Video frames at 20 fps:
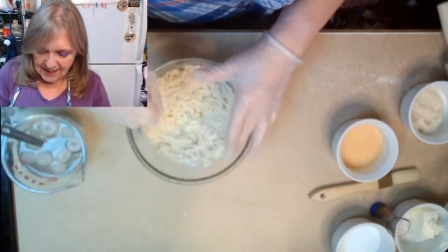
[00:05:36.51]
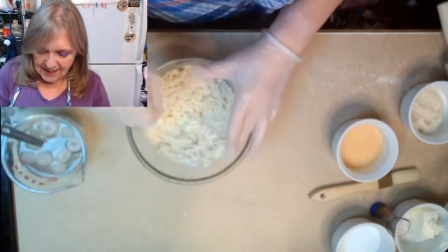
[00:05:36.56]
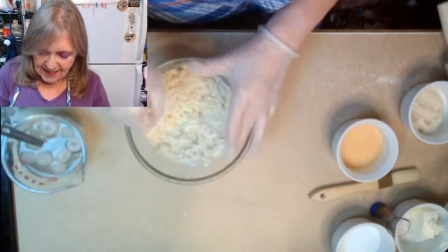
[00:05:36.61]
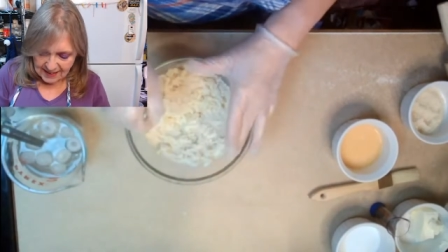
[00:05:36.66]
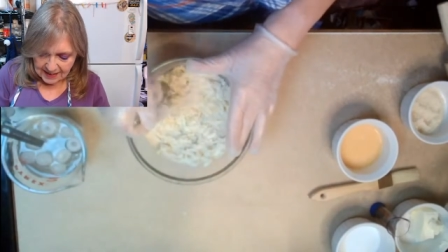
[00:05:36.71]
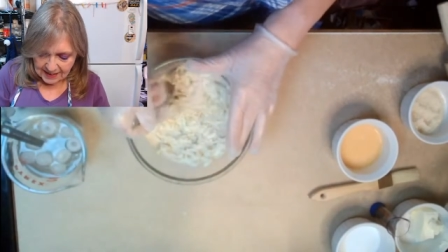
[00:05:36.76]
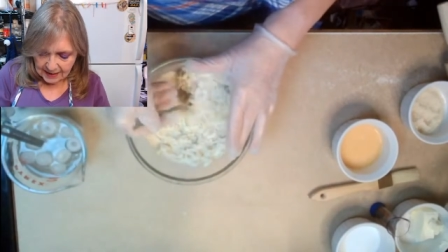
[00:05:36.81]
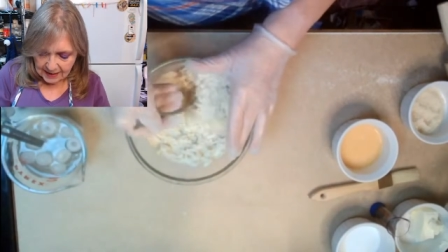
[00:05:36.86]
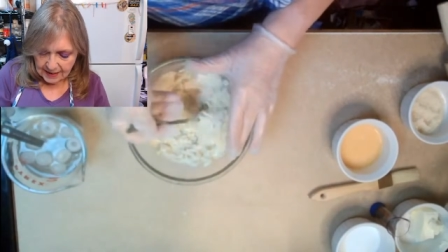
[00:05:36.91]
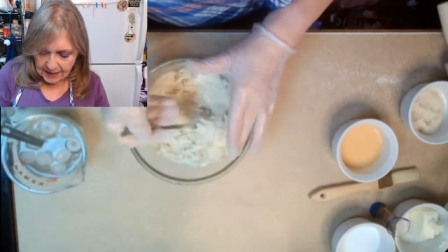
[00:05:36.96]

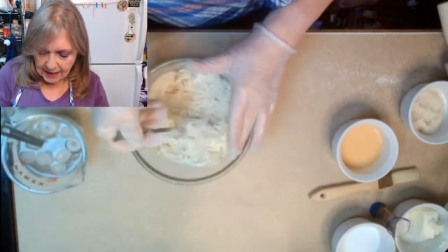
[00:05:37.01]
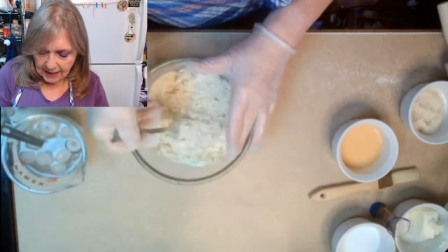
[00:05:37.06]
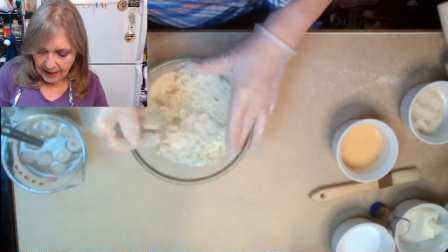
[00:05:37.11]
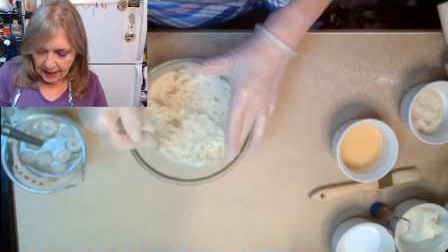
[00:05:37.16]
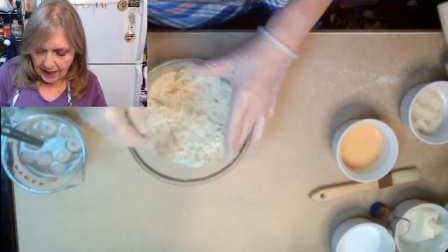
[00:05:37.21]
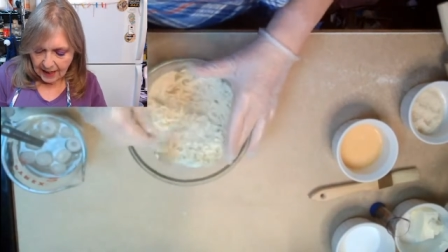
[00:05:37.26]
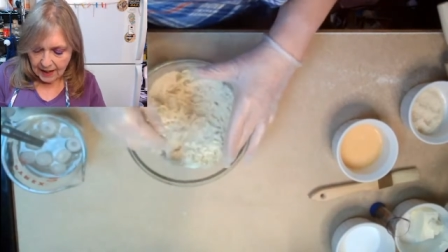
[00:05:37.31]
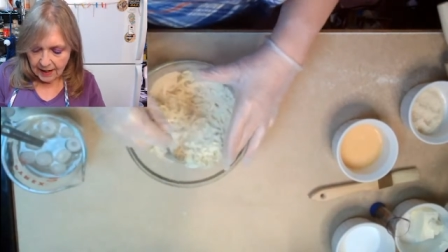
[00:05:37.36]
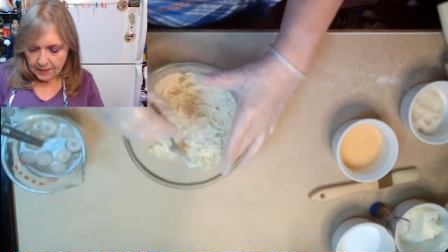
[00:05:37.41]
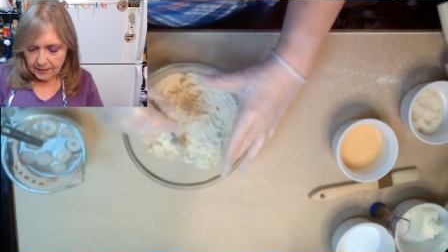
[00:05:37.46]
six and
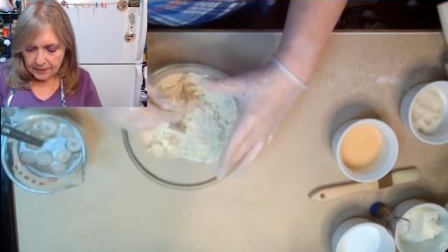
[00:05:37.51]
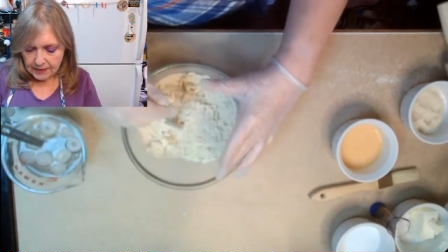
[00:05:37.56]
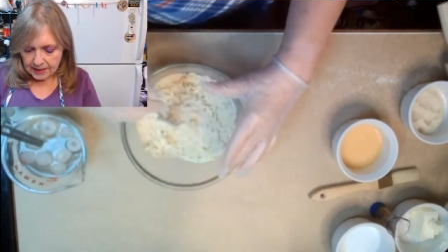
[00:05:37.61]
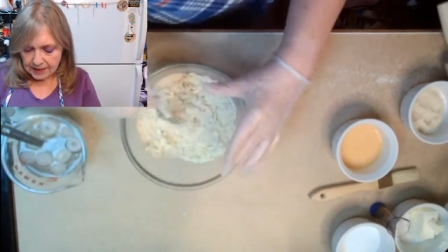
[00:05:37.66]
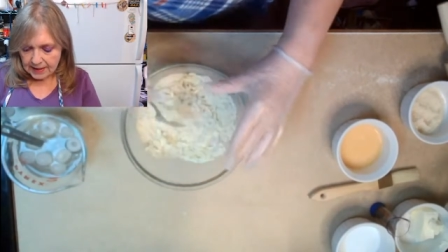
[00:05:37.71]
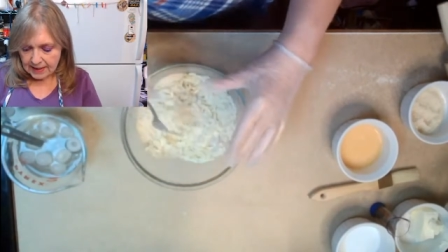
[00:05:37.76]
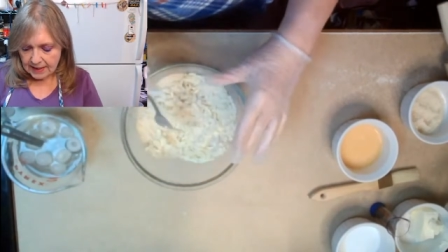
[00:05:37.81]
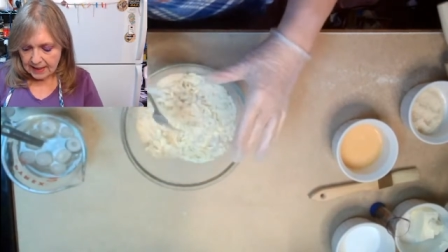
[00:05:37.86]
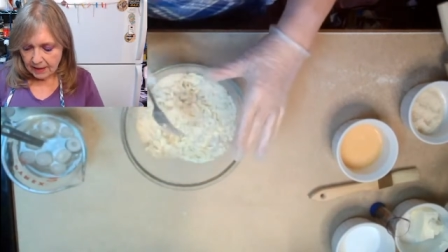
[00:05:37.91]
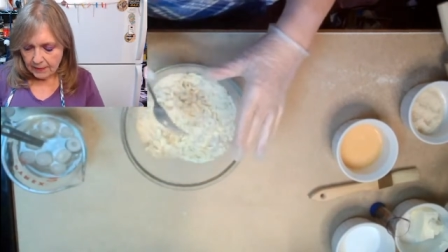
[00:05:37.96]
a half
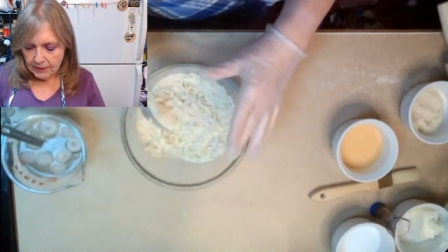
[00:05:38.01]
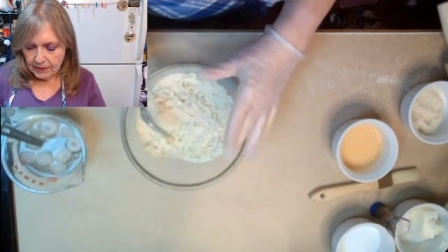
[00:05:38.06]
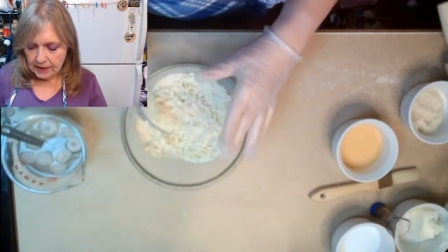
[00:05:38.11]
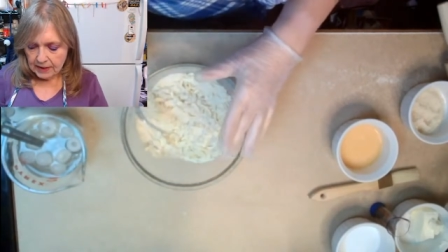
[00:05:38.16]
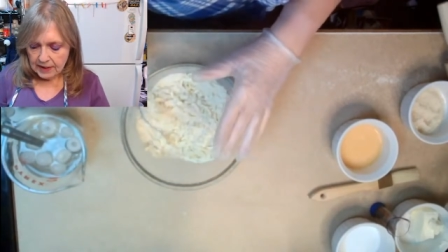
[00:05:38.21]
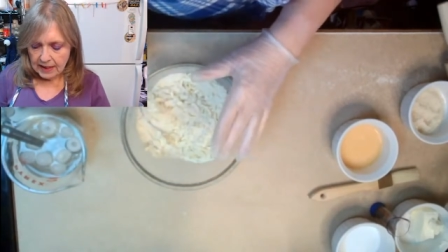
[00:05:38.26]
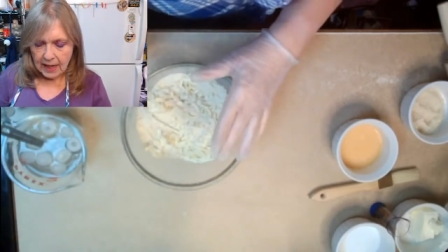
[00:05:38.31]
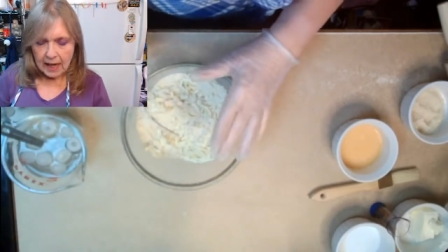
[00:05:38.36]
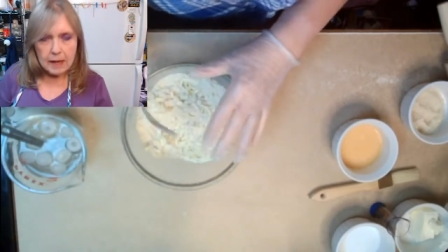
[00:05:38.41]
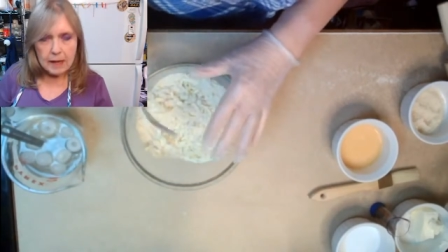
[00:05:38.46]
to seven
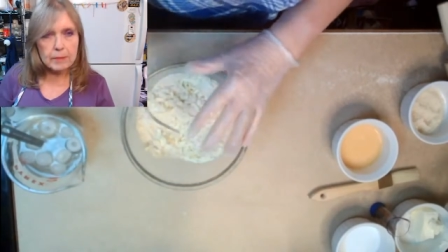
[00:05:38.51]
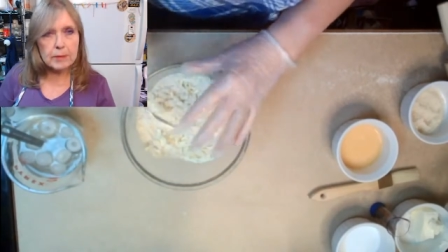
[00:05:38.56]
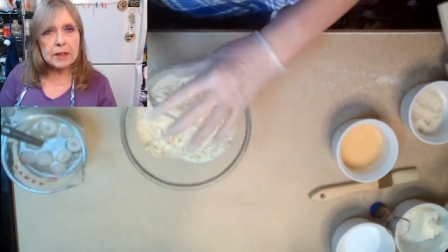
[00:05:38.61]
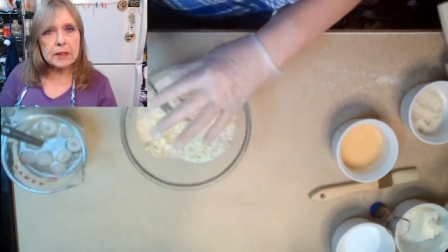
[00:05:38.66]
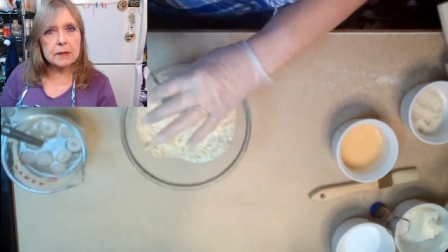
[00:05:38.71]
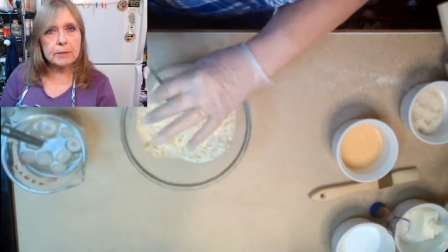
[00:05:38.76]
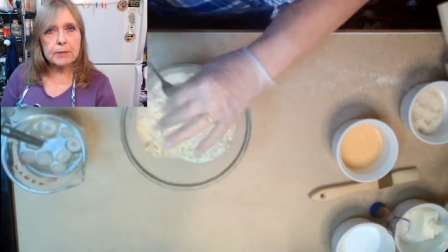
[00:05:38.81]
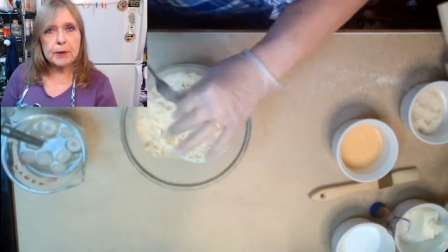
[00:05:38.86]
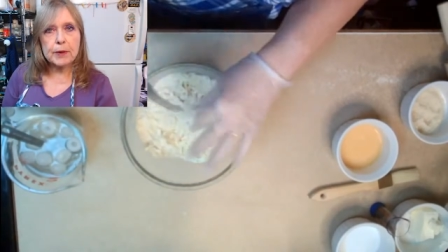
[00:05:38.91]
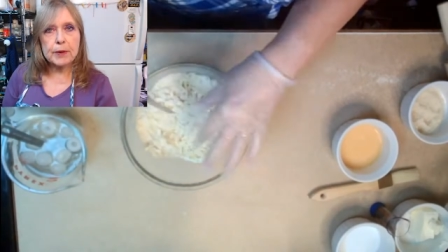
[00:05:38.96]

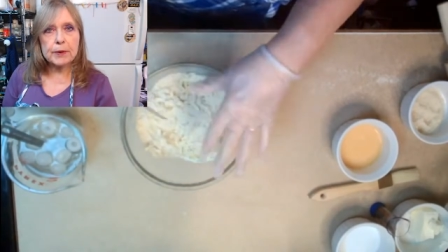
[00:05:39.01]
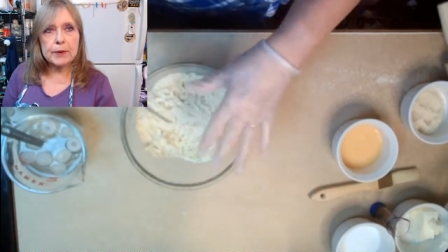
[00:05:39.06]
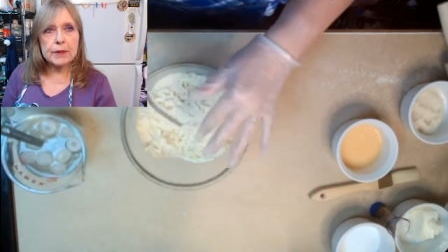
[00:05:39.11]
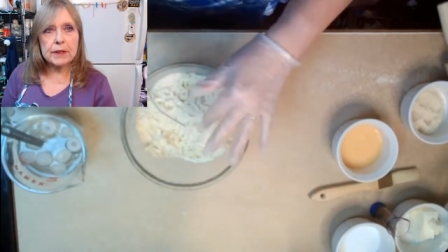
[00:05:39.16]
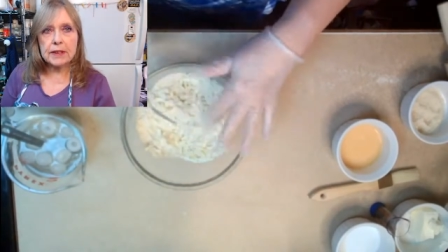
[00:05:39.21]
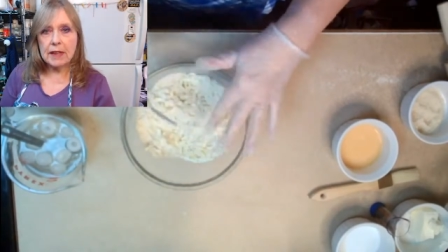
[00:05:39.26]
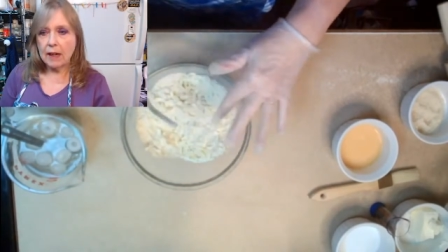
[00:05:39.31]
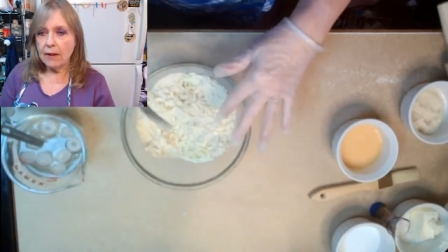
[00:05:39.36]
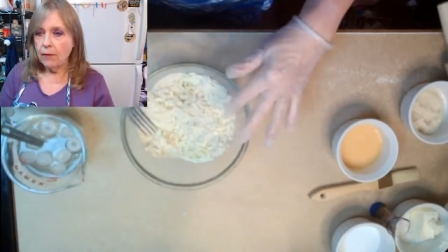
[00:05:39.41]
tablespoons